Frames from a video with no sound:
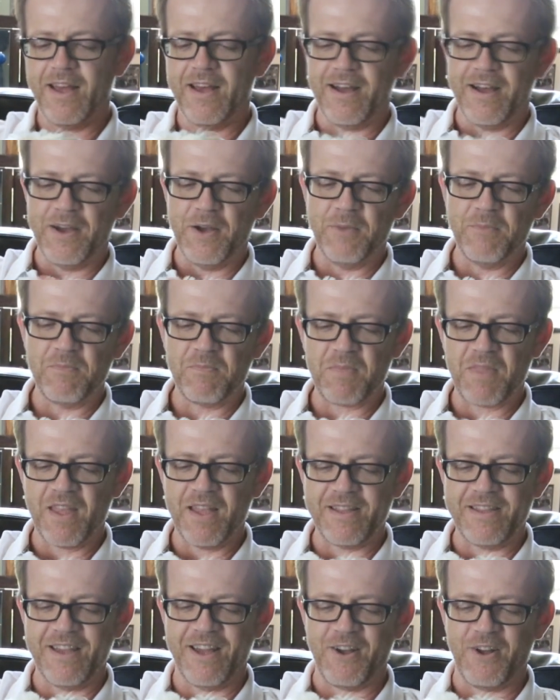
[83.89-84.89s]

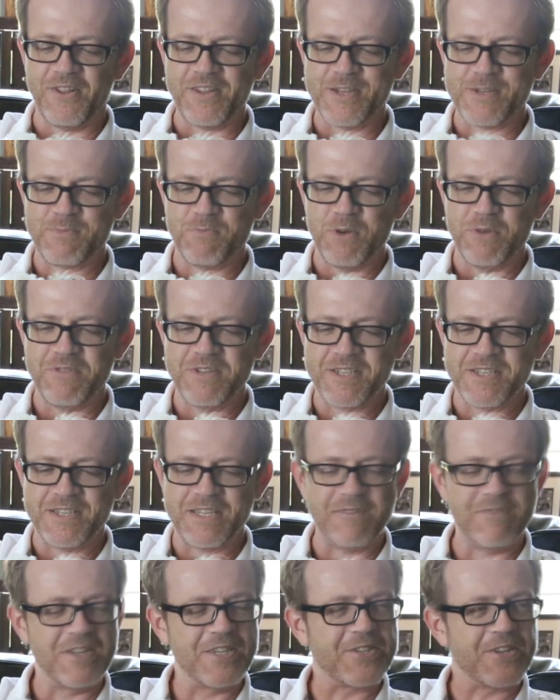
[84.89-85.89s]
And all these movies
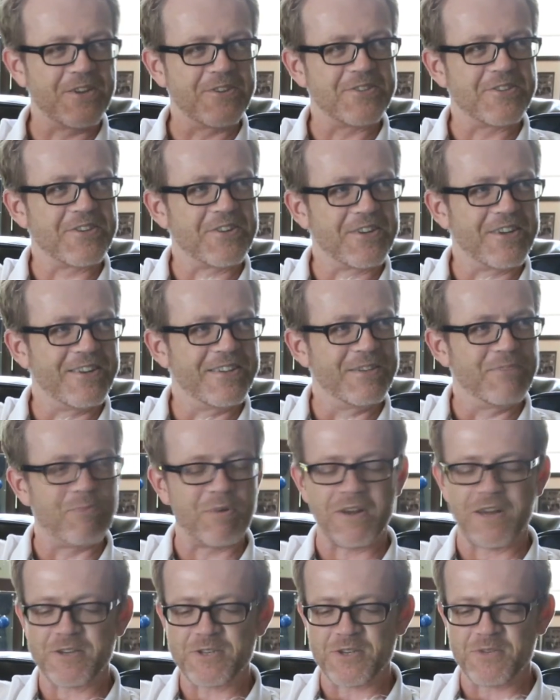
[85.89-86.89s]
and TV shows are in
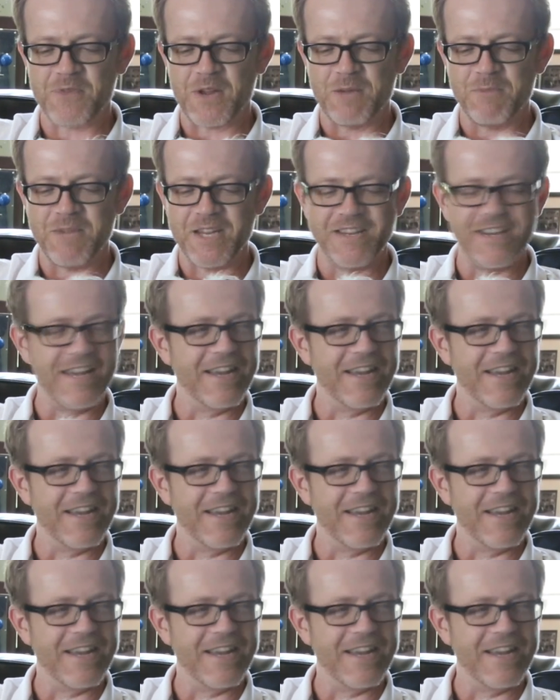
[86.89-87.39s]
production around me,